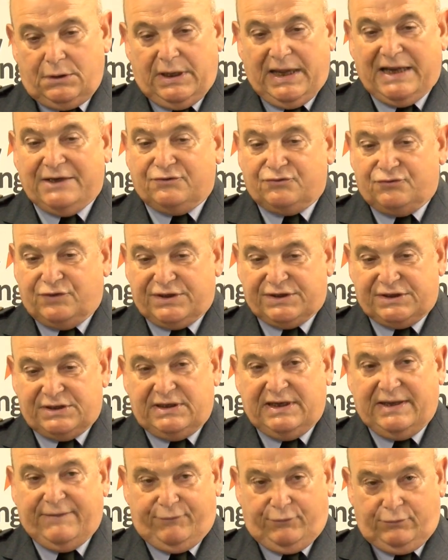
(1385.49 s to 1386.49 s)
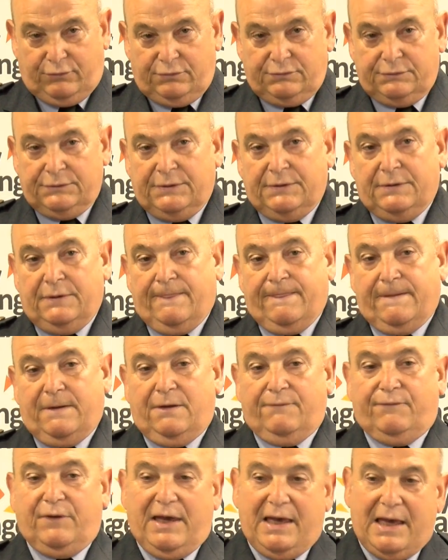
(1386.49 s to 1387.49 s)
interest level of